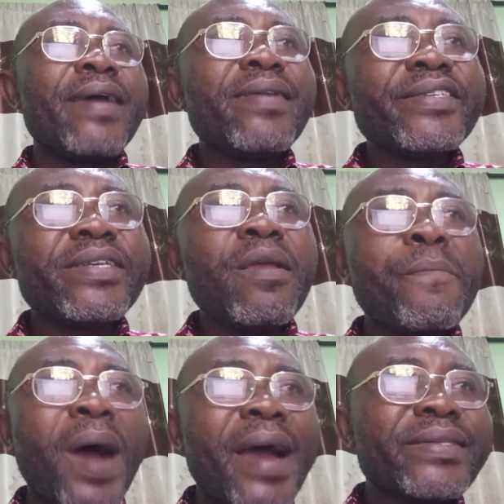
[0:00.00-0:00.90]
energy
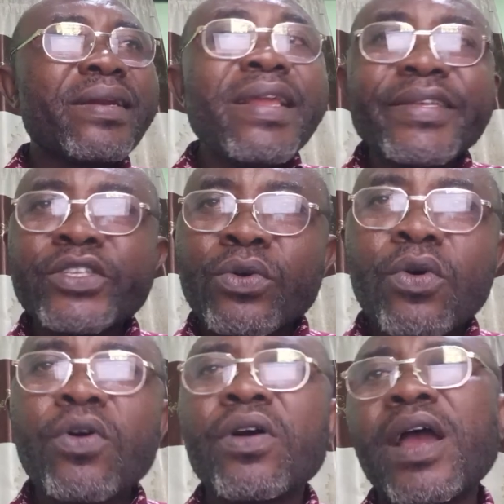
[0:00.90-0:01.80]
might lead
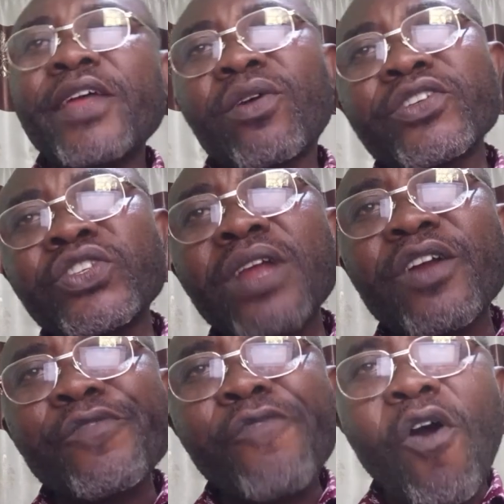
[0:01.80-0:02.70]
to
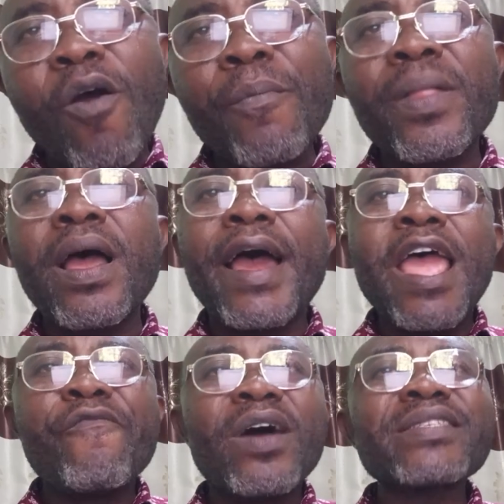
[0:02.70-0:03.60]
educational reform,
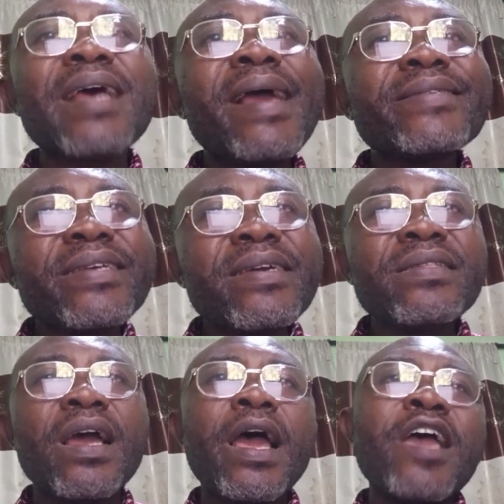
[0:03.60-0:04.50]
emphasizing